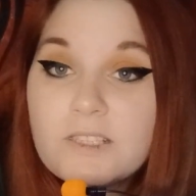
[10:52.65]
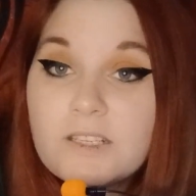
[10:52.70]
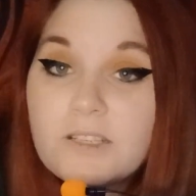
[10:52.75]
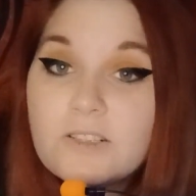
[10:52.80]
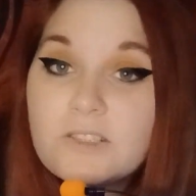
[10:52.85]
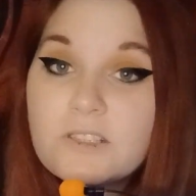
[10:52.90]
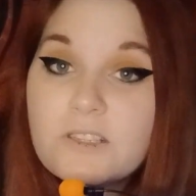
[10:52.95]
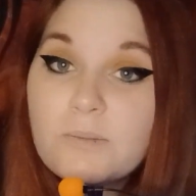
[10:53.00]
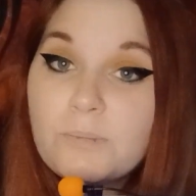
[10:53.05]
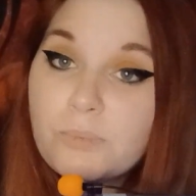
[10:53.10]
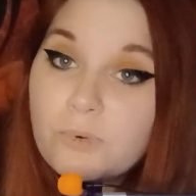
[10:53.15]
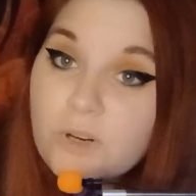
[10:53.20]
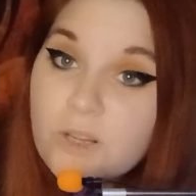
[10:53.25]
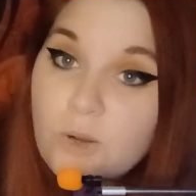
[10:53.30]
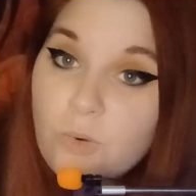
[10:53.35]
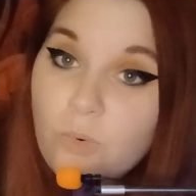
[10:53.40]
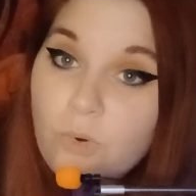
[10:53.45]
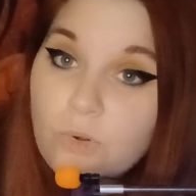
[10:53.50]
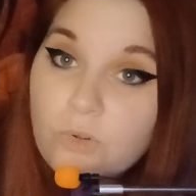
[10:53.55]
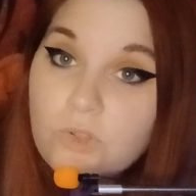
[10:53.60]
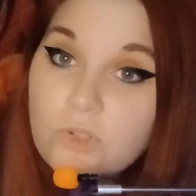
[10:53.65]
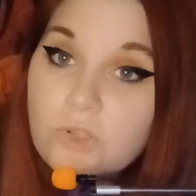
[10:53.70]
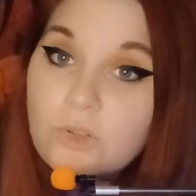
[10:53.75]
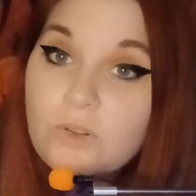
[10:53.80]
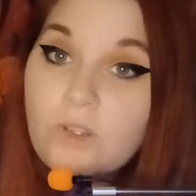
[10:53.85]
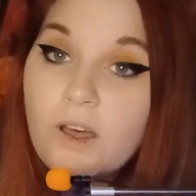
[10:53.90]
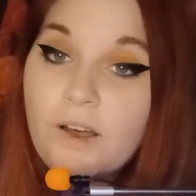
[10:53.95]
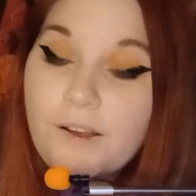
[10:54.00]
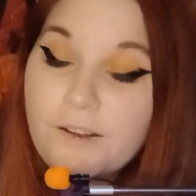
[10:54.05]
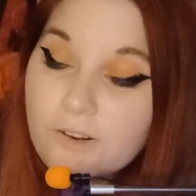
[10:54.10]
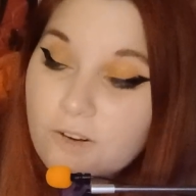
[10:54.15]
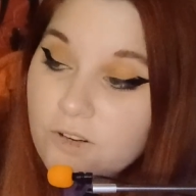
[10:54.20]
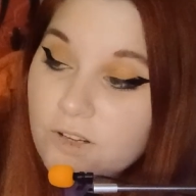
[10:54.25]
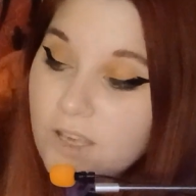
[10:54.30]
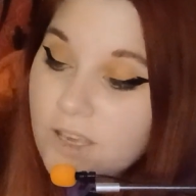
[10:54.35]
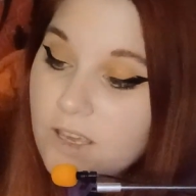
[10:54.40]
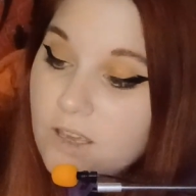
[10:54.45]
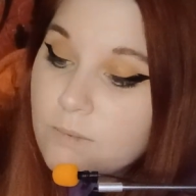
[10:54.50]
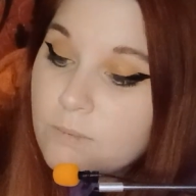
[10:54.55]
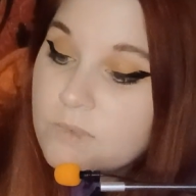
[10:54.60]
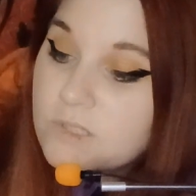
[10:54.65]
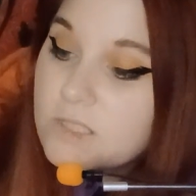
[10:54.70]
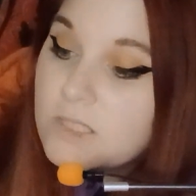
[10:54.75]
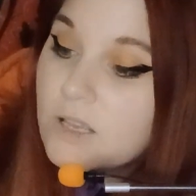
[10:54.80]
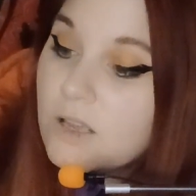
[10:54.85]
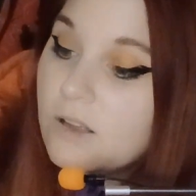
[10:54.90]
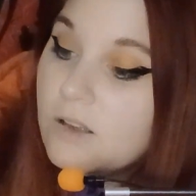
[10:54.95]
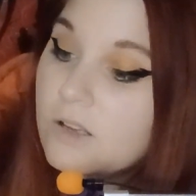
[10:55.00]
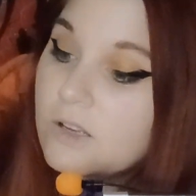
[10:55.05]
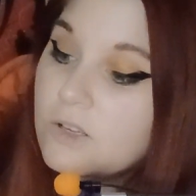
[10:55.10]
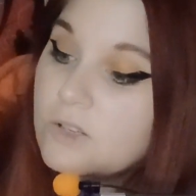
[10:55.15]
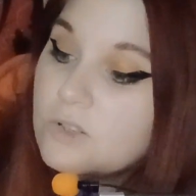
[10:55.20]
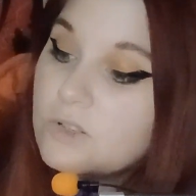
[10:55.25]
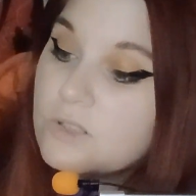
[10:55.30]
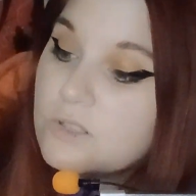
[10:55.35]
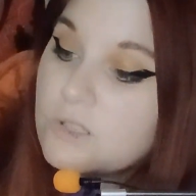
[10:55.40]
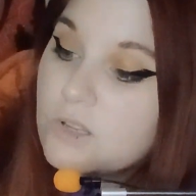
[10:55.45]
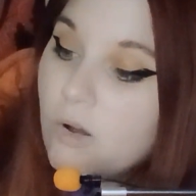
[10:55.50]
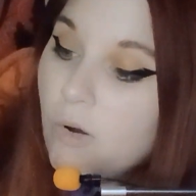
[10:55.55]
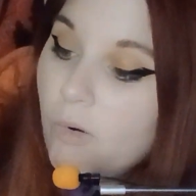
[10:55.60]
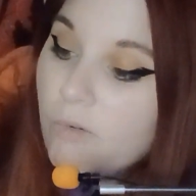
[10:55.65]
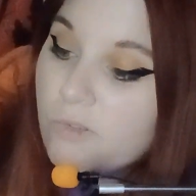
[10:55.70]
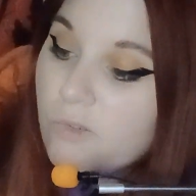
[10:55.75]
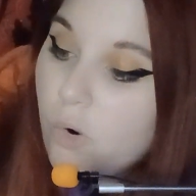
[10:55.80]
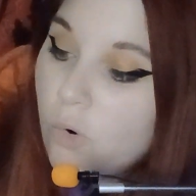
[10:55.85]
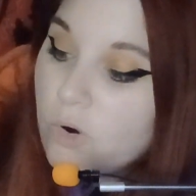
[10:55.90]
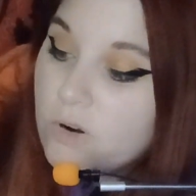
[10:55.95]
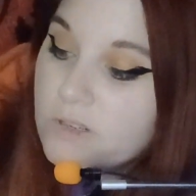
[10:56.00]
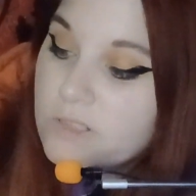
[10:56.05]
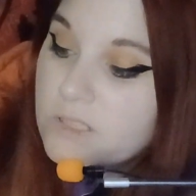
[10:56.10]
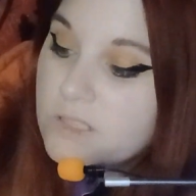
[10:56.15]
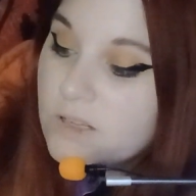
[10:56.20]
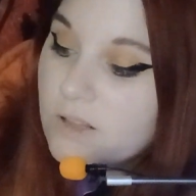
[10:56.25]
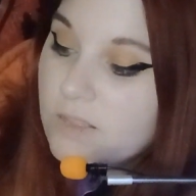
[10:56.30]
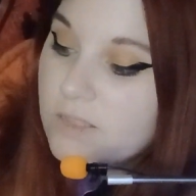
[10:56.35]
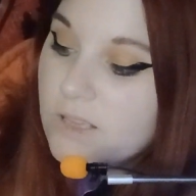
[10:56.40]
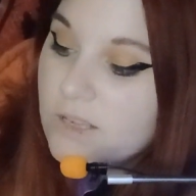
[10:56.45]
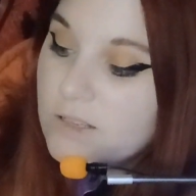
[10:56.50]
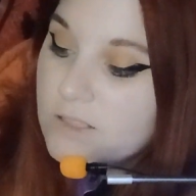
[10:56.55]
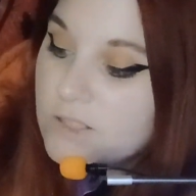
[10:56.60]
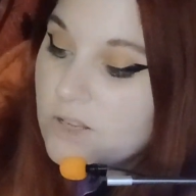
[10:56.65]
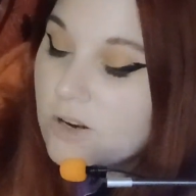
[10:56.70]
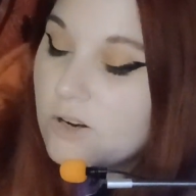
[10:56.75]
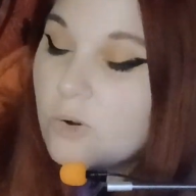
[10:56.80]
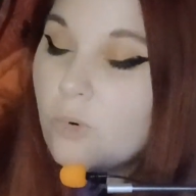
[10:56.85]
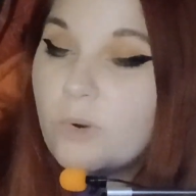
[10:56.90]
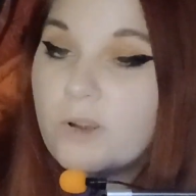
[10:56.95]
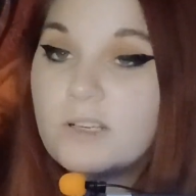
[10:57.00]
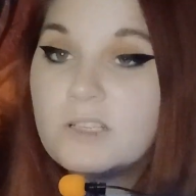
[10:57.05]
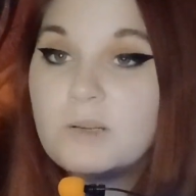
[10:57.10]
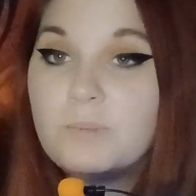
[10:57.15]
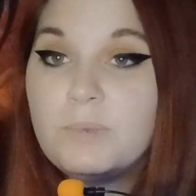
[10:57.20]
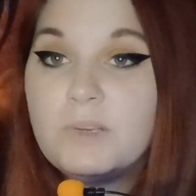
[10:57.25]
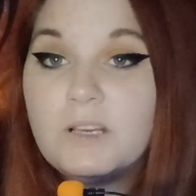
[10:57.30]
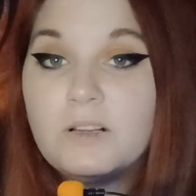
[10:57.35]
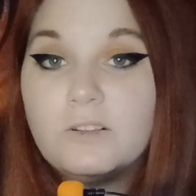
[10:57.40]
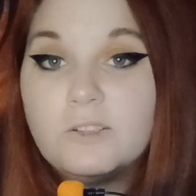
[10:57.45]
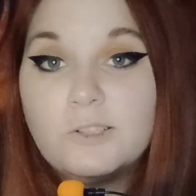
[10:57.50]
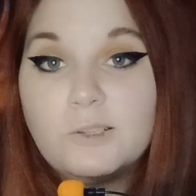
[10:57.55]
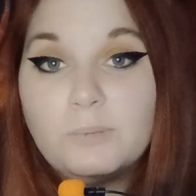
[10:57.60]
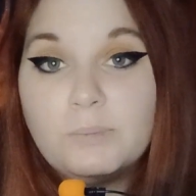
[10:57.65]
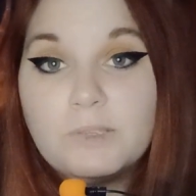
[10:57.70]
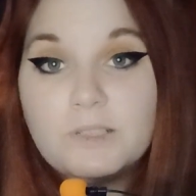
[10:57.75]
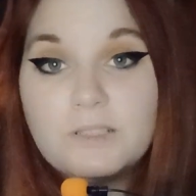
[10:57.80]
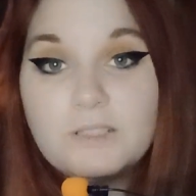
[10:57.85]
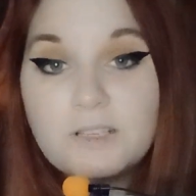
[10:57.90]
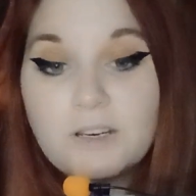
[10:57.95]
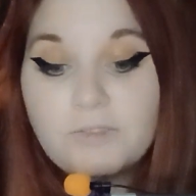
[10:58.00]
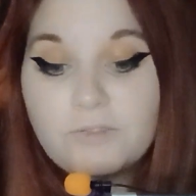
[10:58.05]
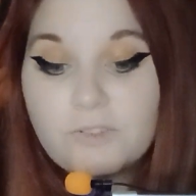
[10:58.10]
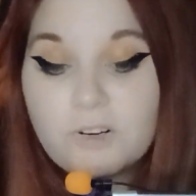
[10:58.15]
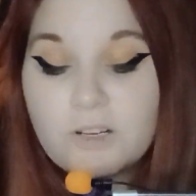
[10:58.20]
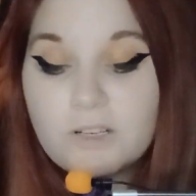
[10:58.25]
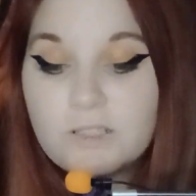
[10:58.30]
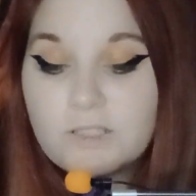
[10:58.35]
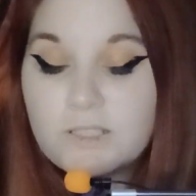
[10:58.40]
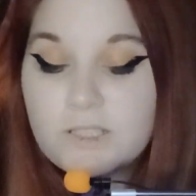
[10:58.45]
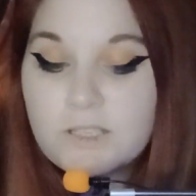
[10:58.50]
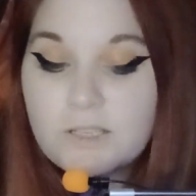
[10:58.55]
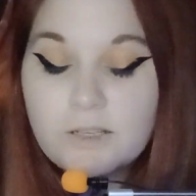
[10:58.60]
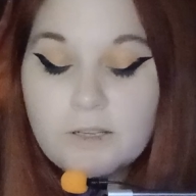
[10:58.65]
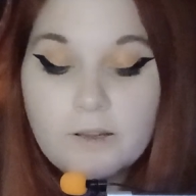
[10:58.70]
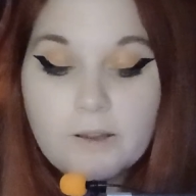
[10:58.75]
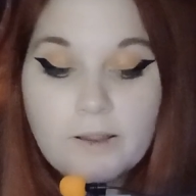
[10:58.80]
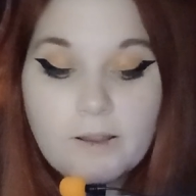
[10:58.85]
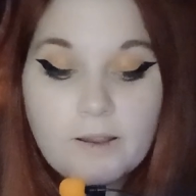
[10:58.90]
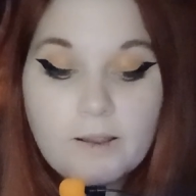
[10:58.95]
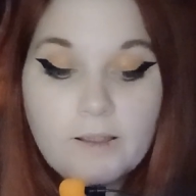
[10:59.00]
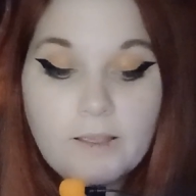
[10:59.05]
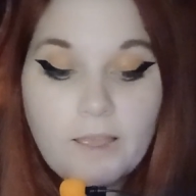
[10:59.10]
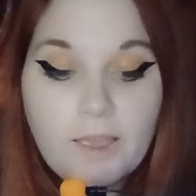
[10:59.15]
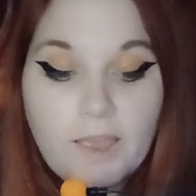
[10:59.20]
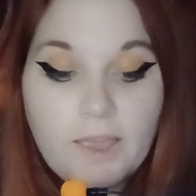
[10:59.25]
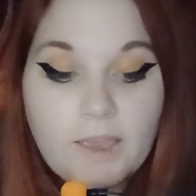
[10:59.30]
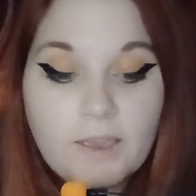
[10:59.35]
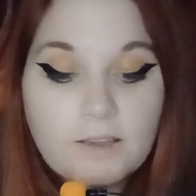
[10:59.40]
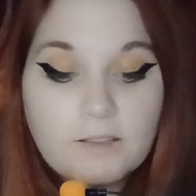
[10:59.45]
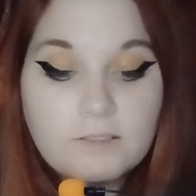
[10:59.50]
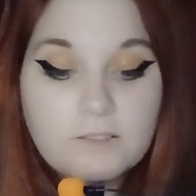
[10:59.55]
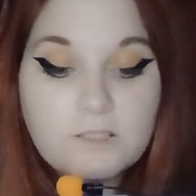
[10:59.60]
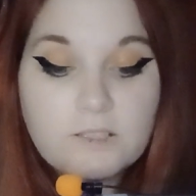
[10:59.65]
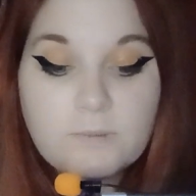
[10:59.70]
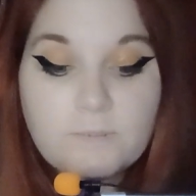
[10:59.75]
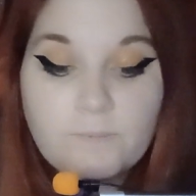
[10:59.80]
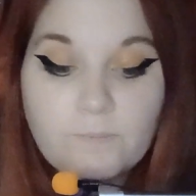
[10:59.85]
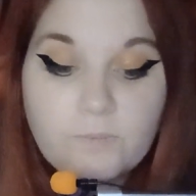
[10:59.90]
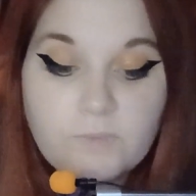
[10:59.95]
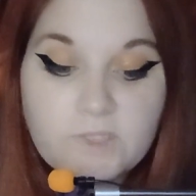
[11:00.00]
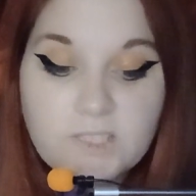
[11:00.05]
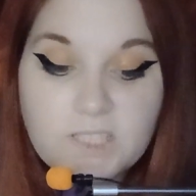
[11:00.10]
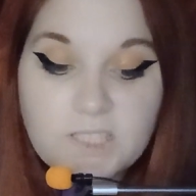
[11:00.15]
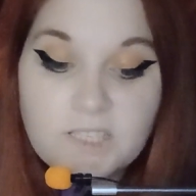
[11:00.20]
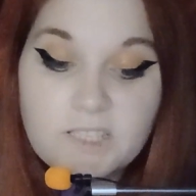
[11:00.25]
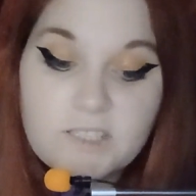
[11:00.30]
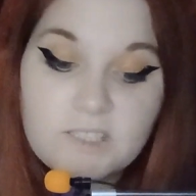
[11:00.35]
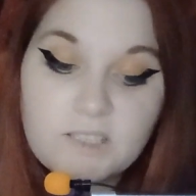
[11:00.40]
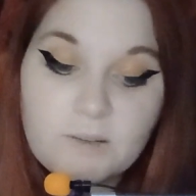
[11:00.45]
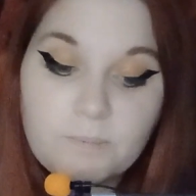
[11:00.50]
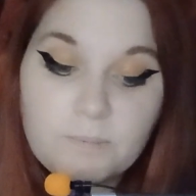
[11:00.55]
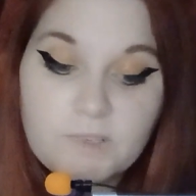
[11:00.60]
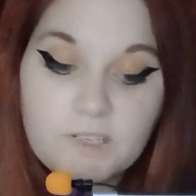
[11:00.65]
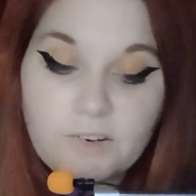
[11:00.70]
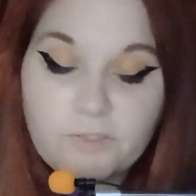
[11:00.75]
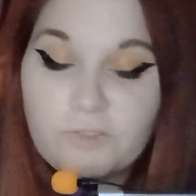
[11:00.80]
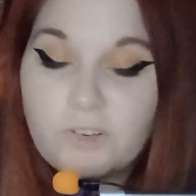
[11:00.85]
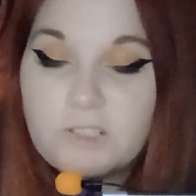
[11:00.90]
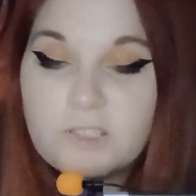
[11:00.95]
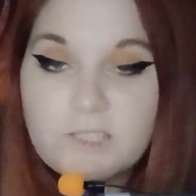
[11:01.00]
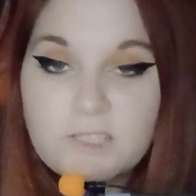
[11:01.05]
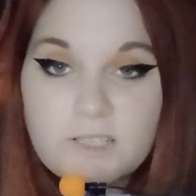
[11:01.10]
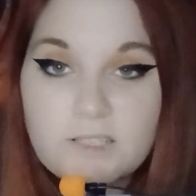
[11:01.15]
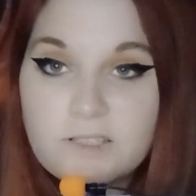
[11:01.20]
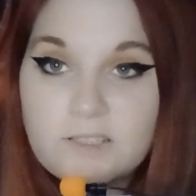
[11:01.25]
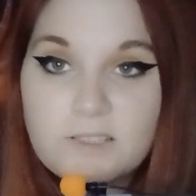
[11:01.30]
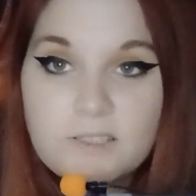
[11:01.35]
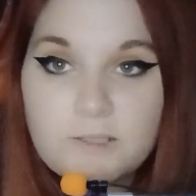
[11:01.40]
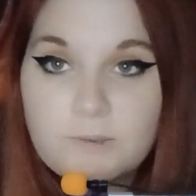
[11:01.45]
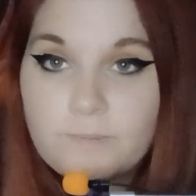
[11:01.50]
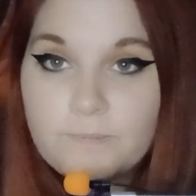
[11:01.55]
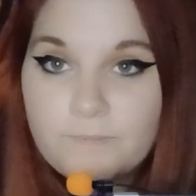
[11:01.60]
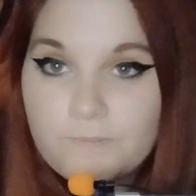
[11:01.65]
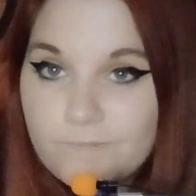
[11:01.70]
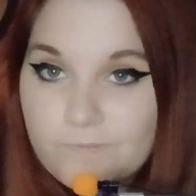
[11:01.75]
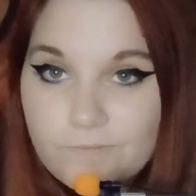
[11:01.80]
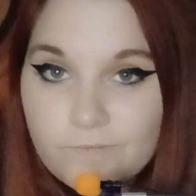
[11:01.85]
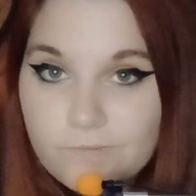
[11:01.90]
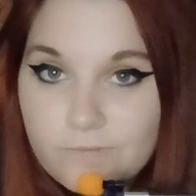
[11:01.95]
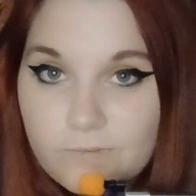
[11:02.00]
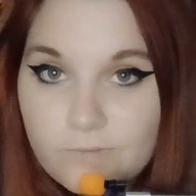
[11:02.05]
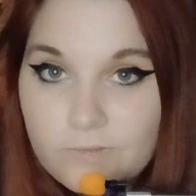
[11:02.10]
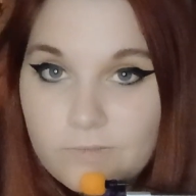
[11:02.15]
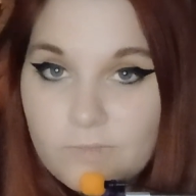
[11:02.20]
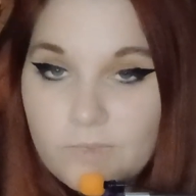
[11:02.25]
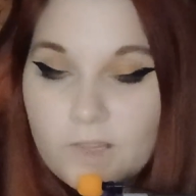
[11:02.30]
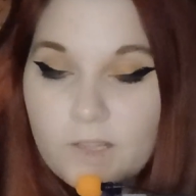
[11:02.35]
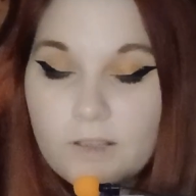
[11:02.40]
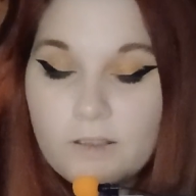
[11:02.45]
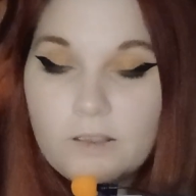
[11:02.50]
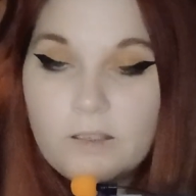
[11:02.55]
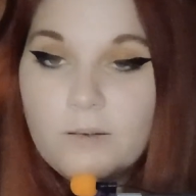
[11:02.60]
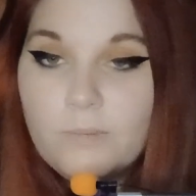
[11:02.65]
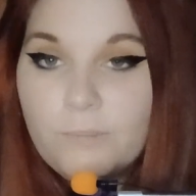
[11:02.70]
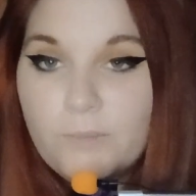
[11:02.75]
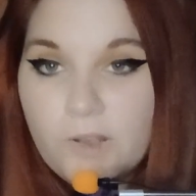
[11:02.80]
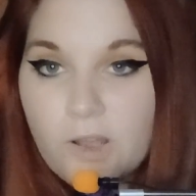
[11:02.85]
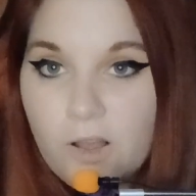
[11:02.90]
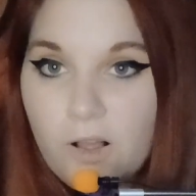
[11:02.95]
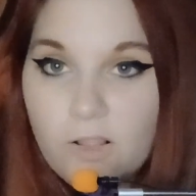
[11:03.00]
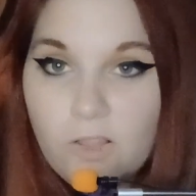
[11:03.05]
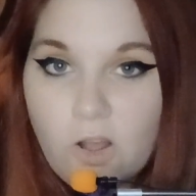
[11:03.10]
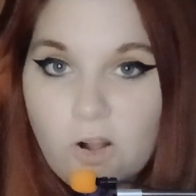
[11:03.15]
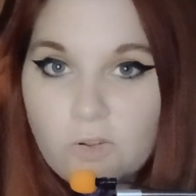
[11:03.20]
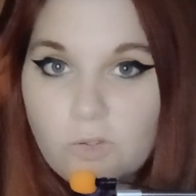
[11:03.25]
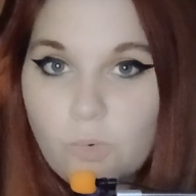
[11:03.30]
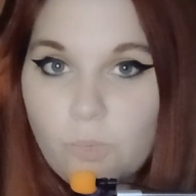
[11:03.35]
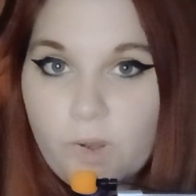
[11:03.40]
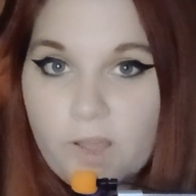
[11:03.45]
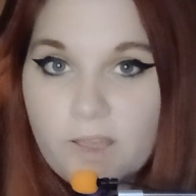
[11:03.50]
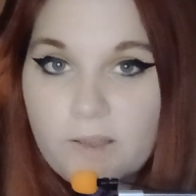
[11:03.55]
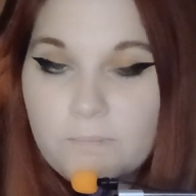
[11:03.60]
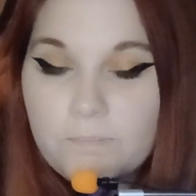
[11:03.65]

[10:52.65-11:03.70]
It is the prequel to The Hunger Games, so of course things are going to be a little bit different and see some differences along the way.